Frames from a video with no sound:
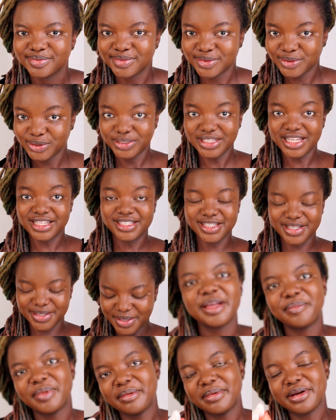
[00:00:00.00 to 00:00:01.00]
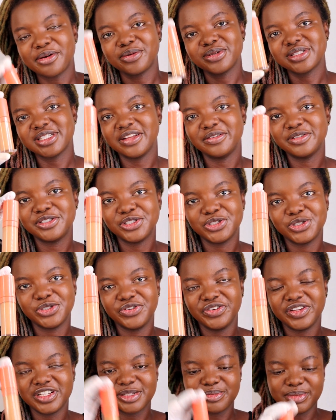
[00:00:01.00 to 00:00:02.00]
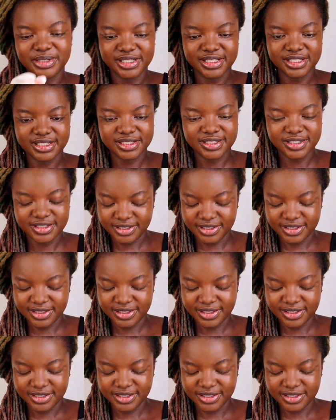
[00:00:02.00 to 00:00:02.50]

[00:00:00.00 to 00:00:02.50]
So that's it. Apply my concealer, which is Julia Space.